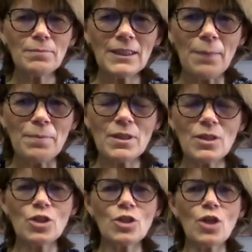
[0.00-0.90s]
tips,
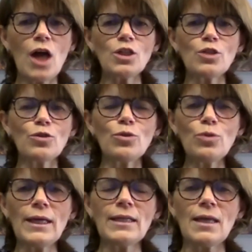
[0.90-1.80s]
start
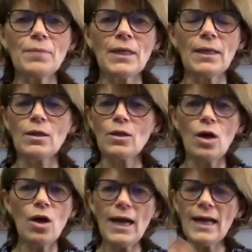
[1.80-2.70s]
doing something,
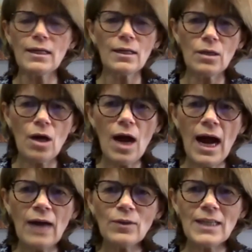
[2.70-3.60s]
go
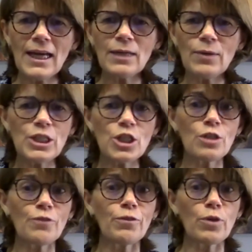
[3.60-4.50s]
out and register
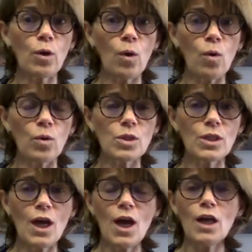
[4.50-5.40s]
for a course,
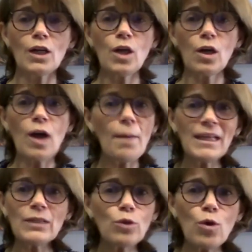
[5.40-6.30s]
come
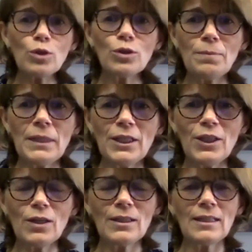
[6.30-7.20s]
and talk to me.
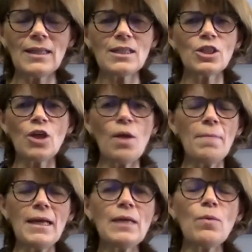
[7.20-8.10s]
There's so
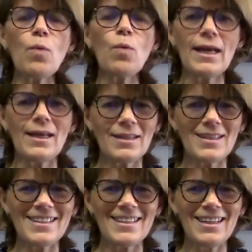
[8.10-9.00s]
many ways